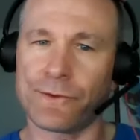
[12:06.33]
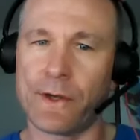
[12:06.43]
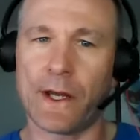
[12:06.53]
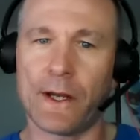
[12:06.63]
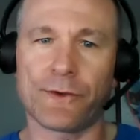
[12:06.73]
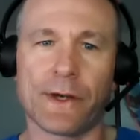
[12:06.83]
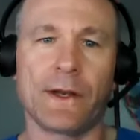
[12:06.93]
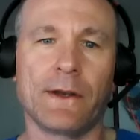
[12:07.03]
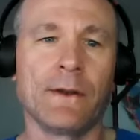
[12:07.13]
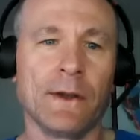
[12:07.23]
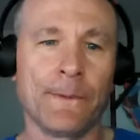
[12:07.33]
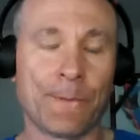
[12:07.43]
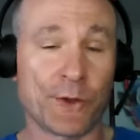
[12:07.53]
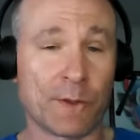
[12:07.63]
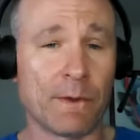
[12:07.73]
So you got to tread.
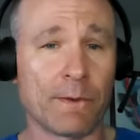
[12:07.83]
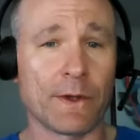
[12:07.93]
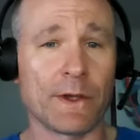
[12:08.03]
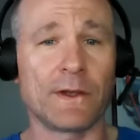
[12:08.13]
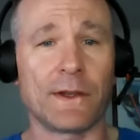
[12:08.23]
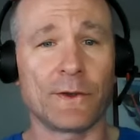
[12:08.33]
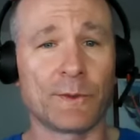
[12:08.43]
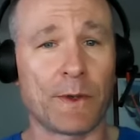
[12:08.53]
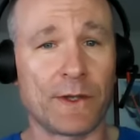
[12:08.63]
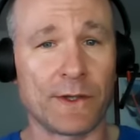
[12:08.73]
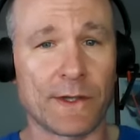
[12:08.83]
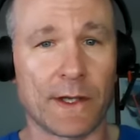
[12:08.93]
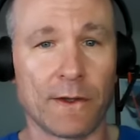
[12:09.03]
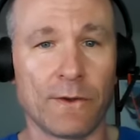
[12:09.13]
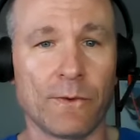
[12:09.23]
Those can be really good deals, but you just
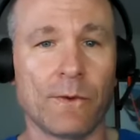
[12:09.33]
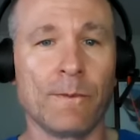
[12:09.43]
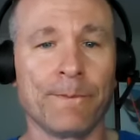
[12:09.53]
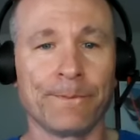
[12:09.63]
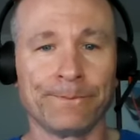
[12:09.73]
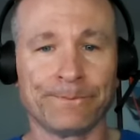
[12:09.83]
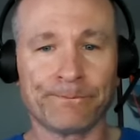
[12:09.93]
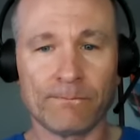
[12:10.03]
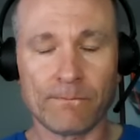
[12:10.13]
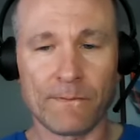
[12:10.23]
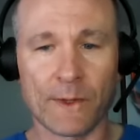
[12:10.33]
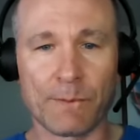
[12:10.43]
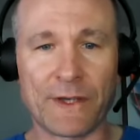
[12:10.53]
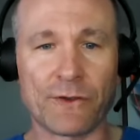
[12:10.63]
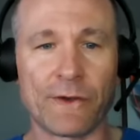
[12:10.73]
got to
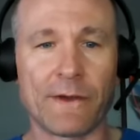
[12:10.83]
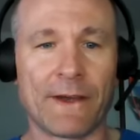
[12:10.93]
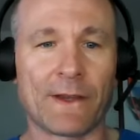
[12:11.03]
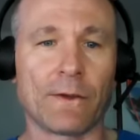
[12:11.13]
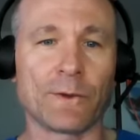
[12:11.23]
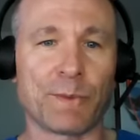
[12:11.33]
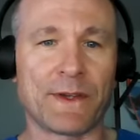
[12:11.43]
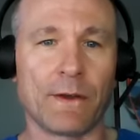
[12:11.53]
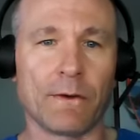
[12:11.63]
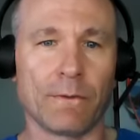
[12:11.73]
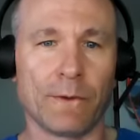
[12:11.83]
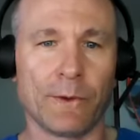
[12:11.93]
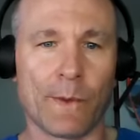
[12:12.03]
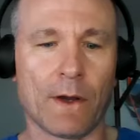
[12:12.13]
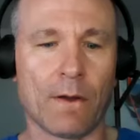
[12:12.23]
make sure you vet those
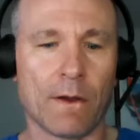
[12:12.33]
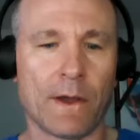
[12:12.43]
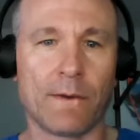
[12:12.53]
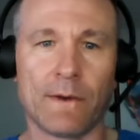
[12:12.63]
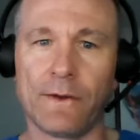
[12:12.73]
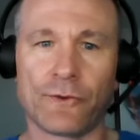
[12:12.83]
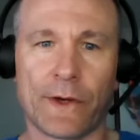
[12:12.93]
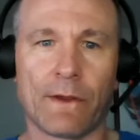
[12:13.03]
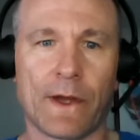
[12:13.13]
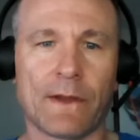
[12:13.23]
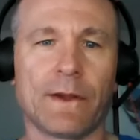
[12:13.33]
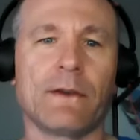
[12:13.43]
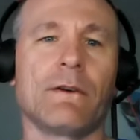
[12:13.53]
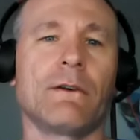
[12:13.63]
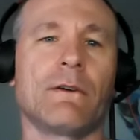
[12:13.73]
particularly well and tread
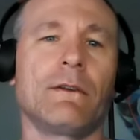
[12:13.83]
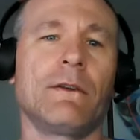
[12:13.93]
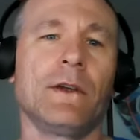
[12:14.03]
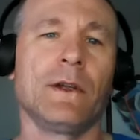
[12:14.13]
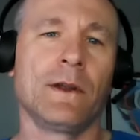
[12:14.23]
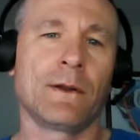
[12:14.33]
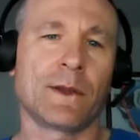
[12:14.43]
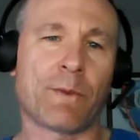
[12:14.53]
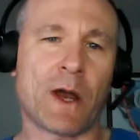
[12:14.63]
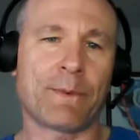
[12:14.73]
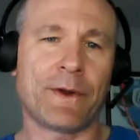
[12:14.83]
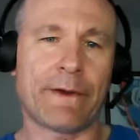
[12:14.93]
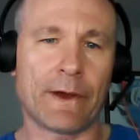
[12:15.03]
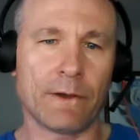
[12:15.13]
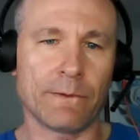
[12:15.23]
lightly on the property
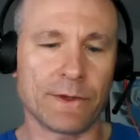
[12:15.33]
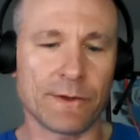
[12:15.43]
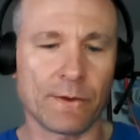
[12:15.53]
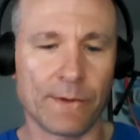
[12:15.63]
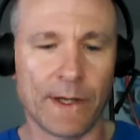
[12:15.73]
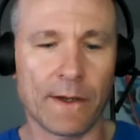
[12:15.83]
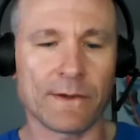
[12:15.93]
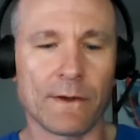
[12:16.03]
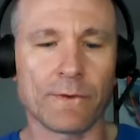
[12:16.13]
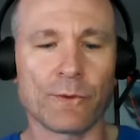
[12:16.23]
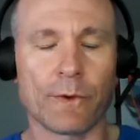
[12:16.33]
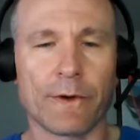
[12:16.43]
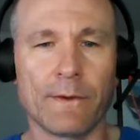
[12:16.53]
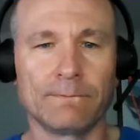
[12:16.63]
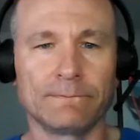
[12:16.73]
value and just don't take the seller's
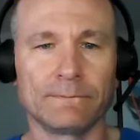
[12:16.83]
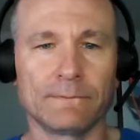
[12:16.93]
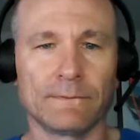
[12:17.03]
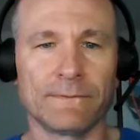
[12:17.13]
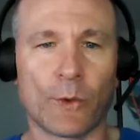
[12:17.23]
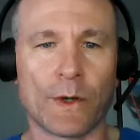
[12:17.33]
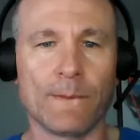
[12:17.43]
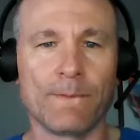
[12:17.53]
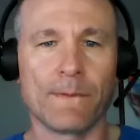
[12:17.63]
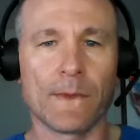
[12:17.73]
word for it.